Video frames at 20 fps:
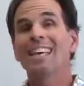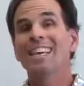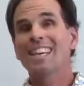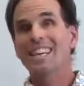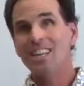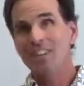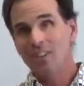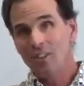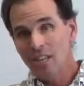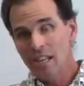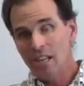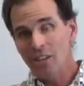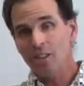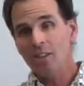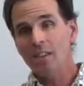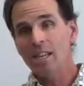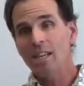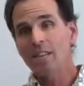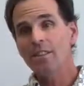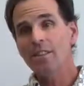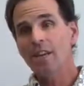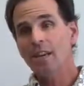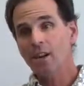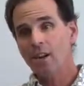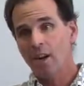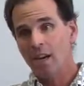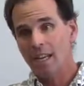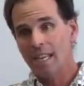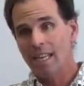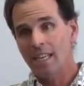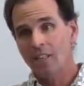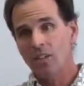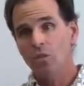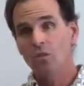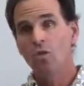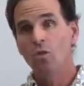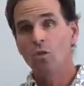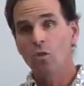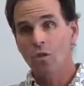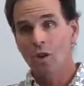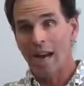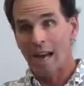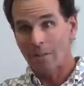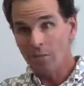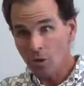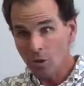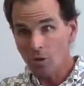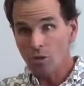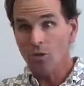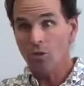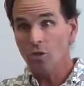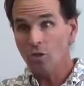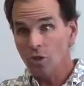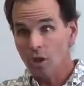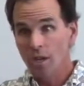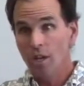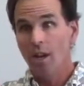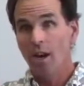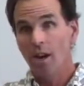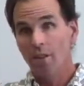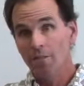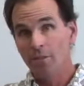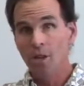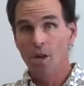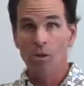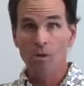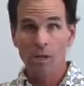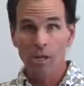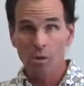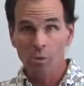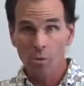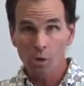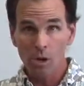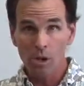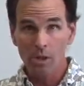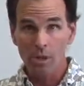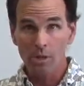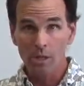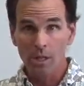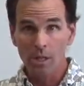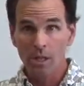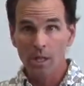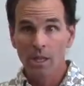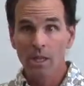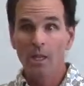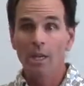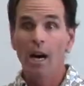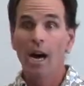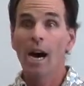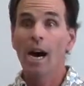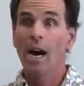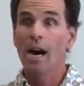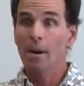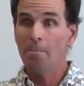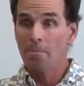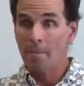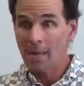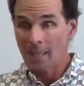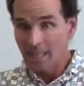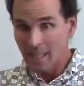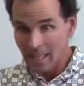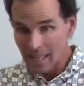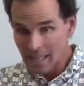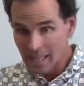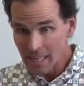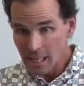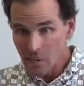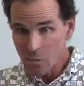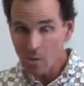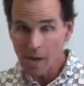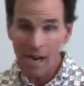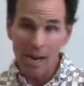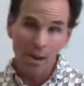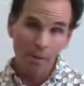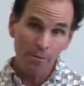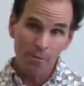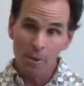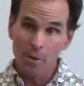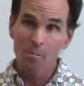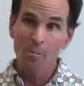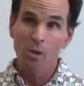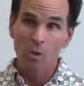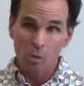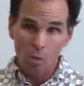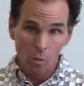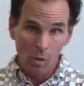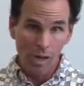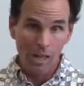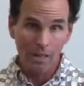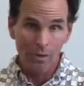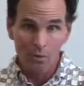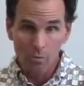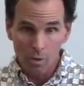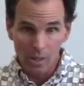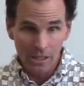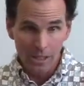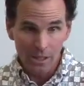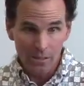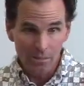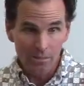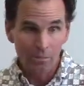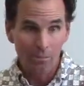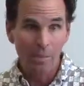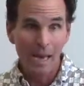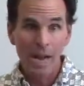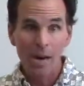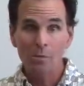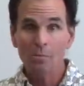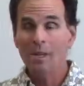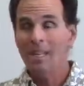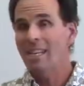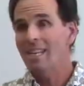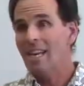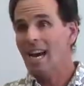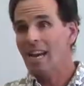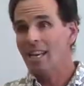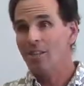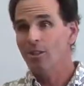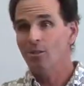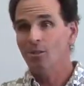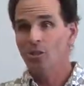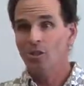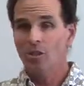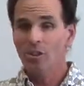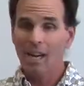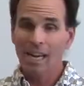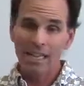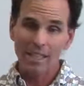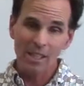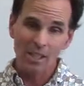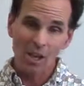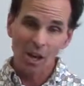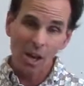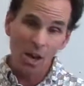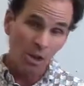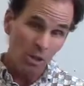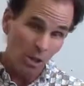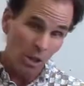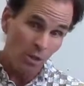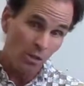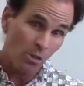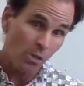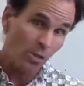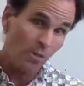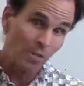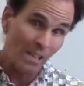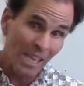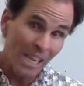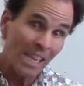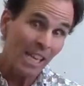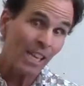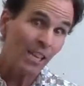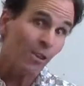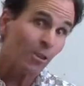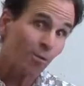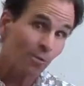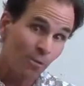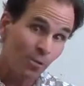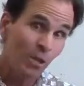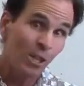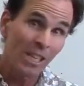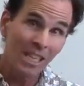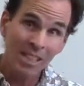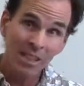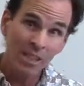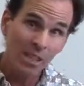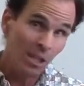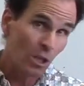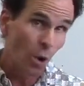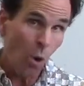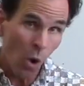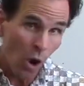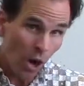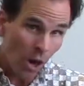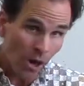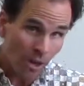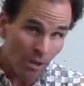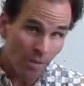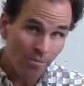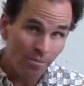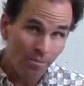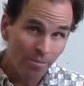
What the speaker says: Clearly, there is levels of knowing a word. Anywhere from what Valman and I used to like to call sort of getting your foot in the door.